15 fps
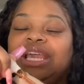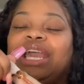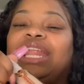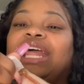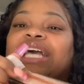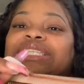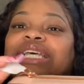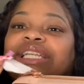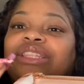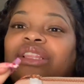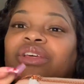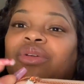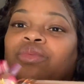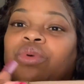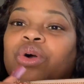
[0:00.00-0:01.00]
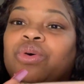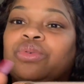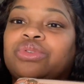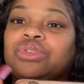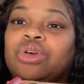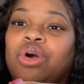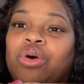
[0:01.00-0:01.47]
And it has like the little
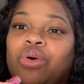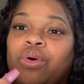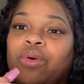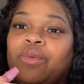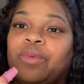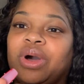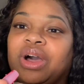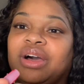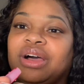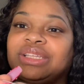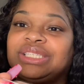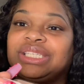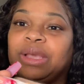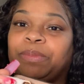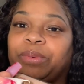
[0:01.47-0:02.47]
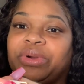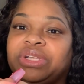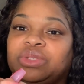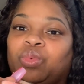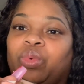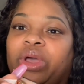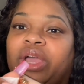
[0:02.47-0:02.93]
rose gold zipper
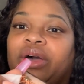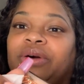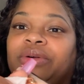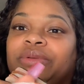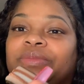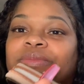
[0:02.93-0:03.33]
as well.